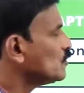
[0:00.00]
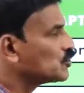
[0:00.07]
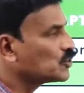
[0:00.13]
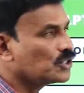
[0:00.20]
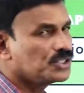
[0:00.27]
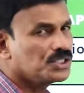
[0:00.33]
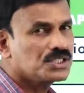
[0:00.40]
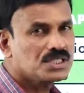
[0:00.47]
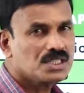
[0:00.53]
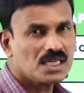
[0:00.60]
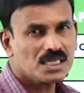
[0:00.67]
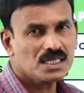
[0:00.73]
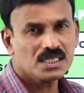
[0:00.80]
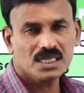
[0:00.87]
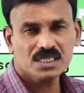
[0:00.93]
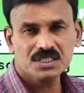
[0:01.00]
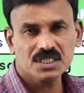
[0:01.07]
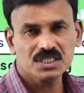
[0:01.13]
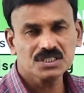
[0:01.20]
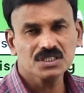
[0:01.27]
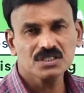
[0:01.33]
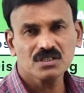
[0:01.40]
so this is an
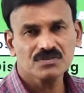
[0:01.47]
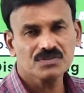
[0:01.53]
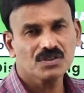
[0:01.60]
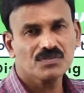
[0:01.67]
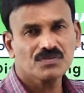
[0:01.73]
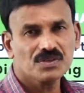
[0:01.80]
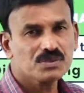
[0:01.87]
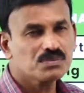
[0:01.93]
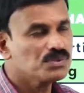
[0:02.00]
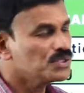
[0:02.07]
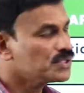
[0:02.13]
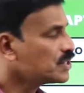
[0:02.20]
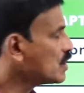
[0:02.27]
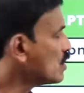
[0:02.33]
extension of your first P U C